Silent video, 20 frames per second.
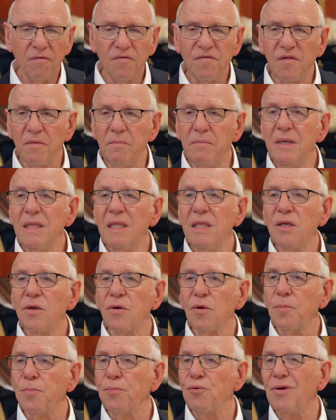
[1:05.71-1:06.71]

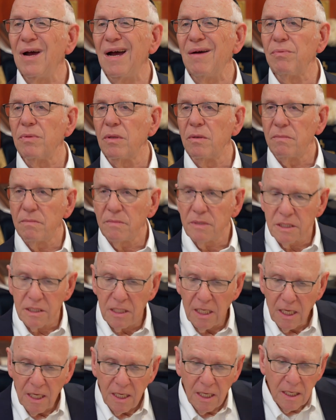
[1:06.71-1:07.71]
familiar
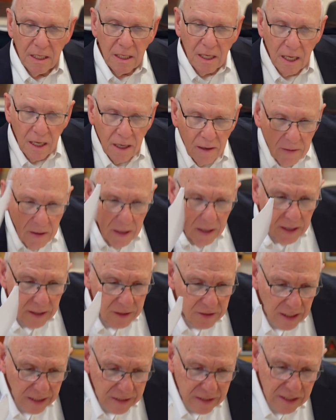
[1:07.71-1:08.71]
problems,
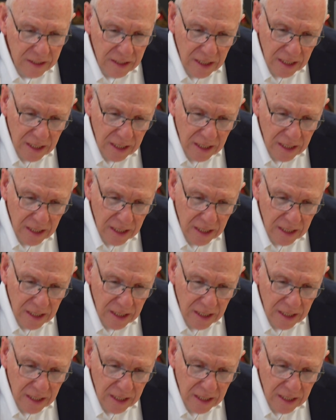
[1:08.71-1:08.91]
that